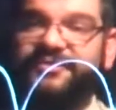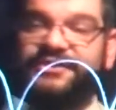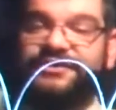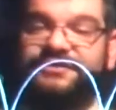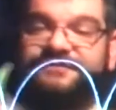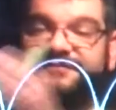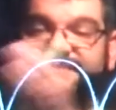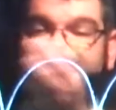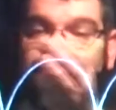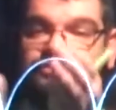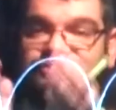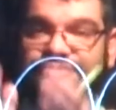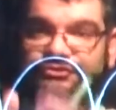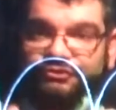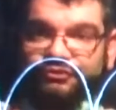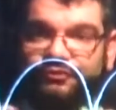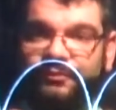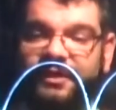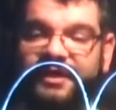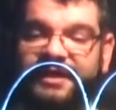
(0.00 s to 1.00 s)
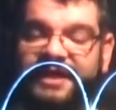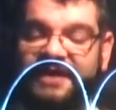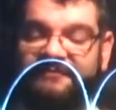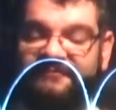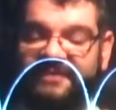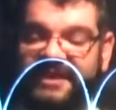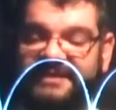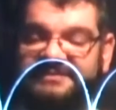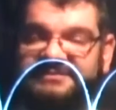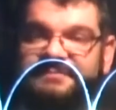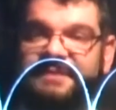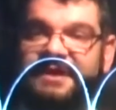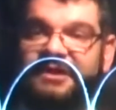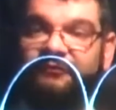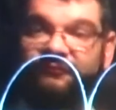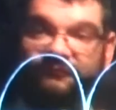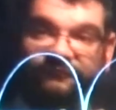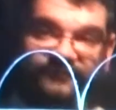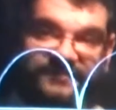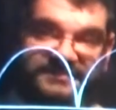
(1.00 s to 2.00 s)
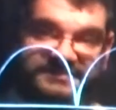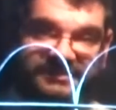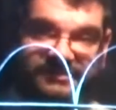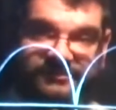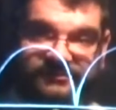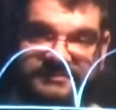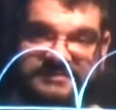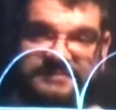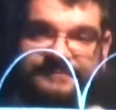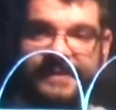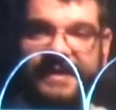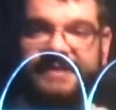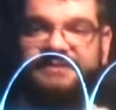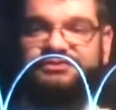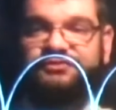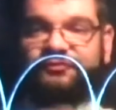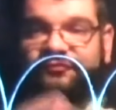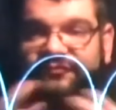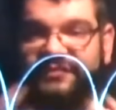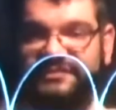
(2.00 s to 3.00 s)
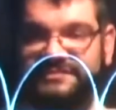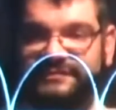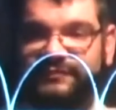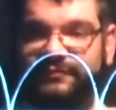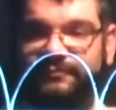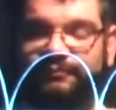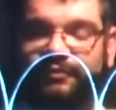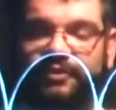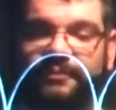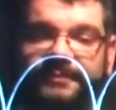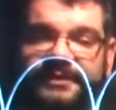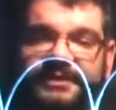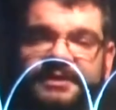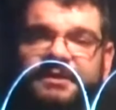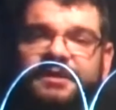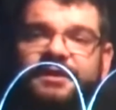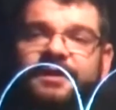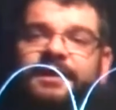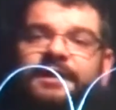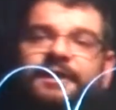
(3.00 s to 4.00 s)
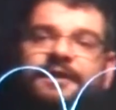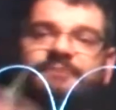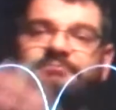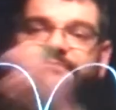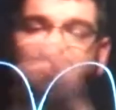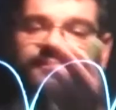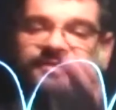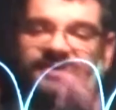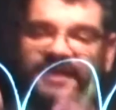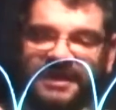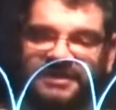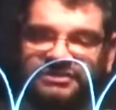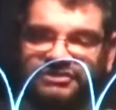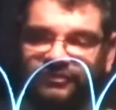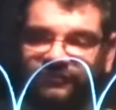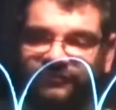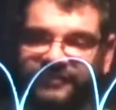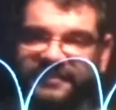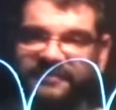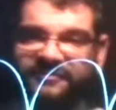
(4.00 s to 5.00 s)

end of year 2, we're going to have X amount of physical space or physical property. By the end of year